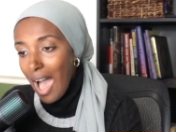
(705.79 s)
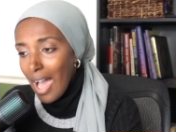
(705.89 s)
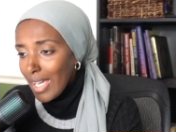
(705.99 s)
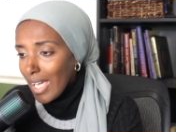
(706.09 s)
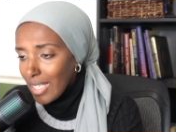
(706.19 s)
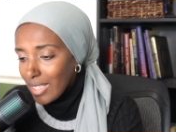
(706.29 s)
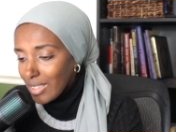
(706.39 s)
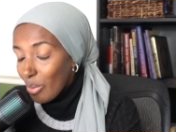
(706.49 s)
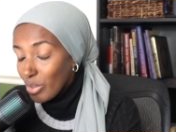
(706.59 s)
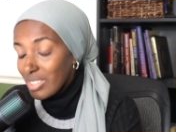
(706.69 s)
IA,
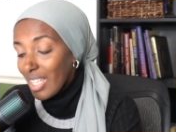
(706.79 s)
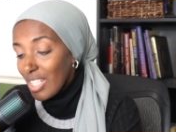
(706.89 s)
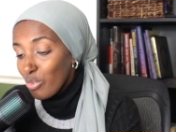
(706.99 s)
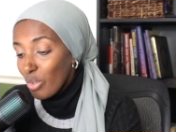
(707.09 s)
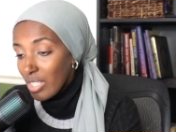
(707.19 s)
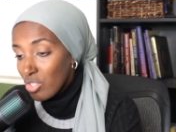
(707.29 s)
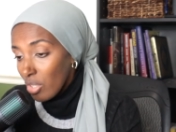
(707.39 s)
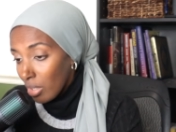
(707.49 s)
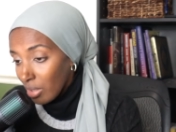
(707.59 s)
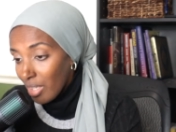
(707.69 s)
which stands for
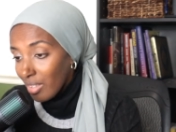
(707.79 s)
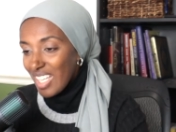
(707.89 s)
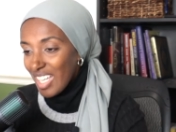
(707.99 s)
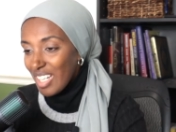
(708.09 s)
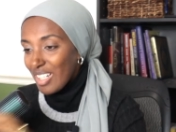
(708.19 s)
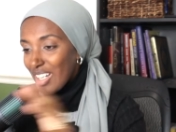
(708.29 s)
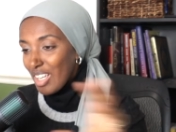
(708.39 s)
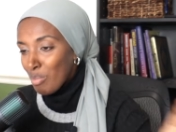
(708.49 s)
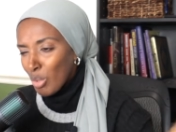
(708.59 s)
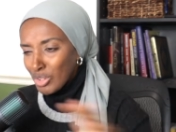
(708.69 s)
inshallah, in
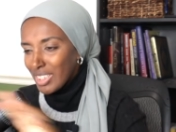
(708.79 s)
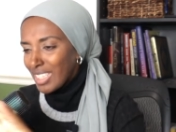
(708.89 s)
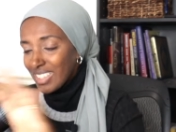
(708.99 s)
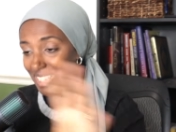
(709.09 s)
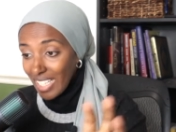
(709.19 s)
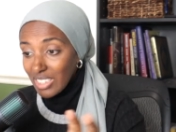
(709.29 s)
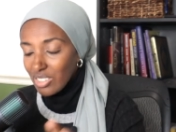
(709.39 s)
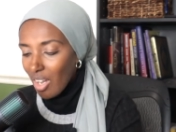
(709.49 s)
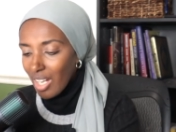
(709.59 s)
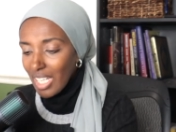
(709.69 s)
emoji and text
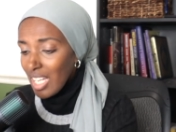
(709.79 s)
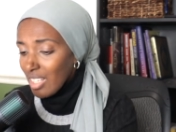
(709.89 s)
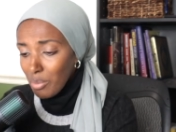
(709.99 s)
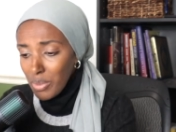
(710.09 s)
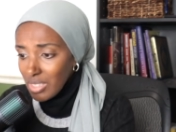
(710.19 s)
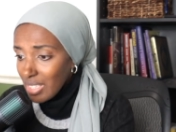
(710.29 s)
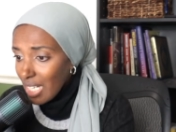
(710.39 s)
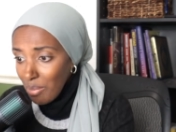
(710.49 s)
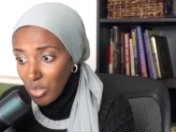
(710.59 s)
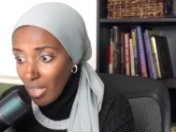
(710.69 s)
talk, the person said,
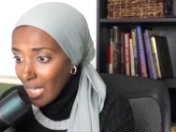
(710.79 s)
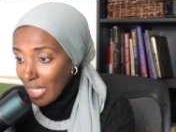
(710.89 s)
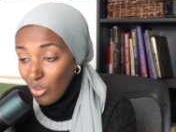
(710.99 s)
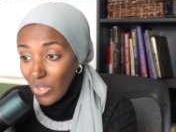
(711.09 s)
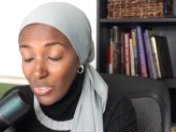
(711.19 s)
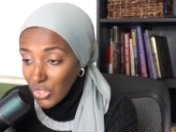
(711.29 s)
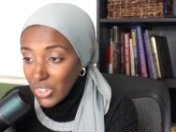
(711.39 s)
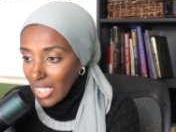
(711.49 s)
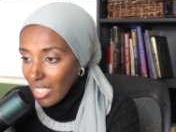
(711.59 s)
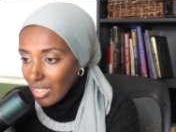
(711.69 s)
I'm sorry, I don't
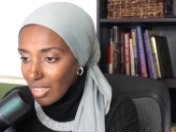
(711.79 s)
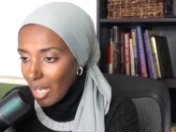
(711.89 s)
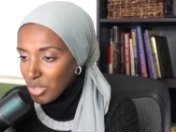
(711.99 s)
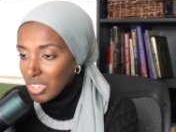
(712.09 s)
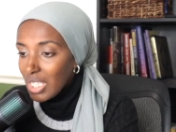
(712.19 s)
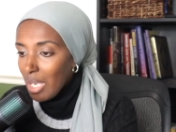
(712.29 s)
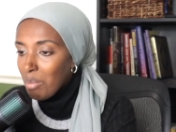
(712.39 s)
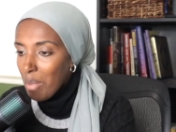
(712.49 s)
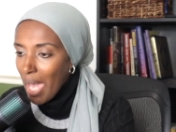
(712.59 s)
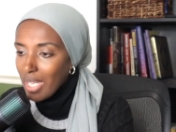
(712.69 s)
understand. I'm just
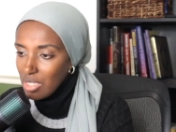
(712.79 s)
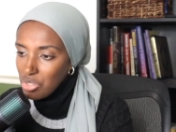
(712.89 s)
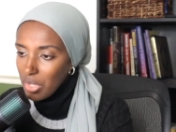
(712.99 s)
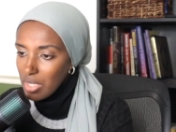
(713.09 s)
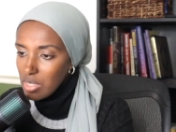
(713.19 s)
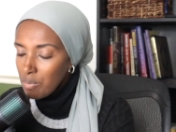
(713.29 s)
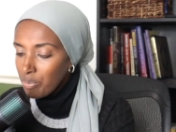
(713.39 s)
getting back into this.